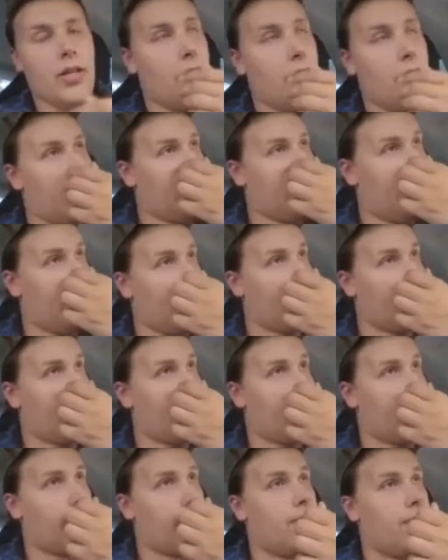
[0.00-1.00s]

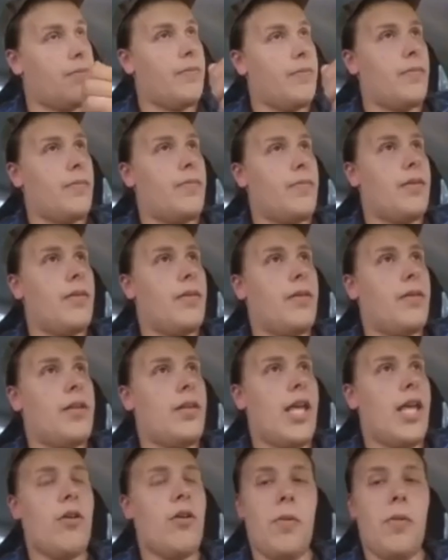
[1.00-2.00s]

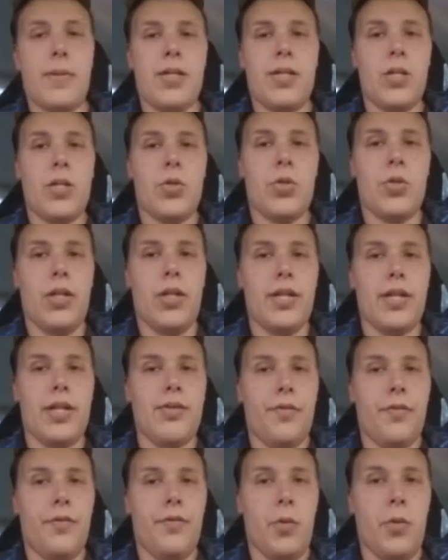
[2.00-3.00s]
Equipotential lines
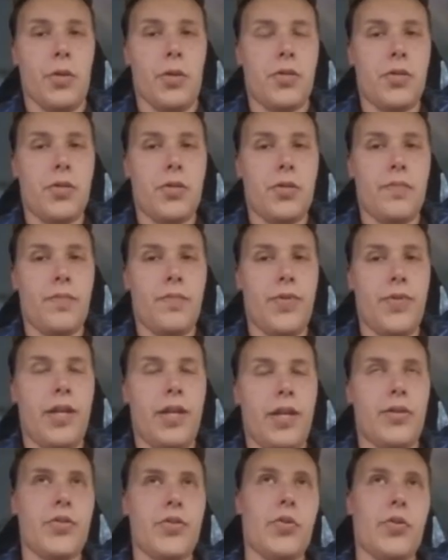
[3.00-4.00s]
of force
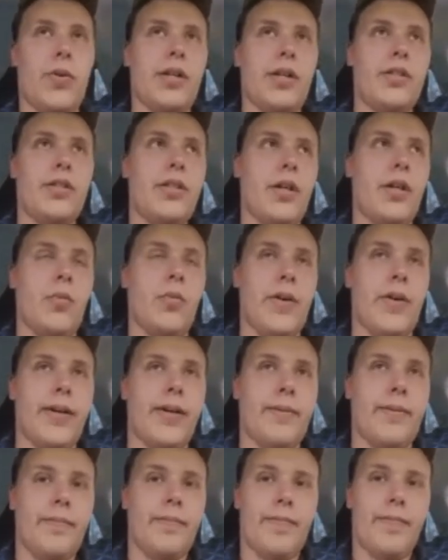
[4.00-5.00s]
that are surrounding that
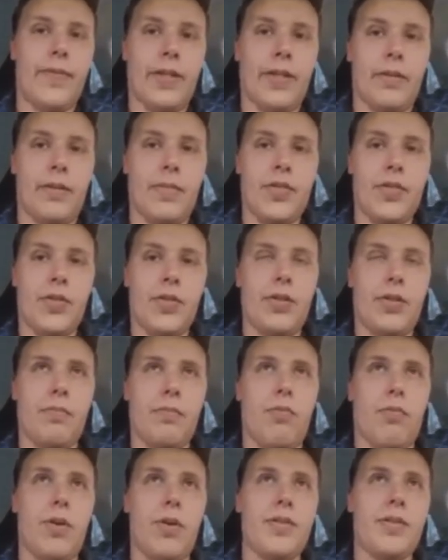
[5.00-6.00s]
wire, basically points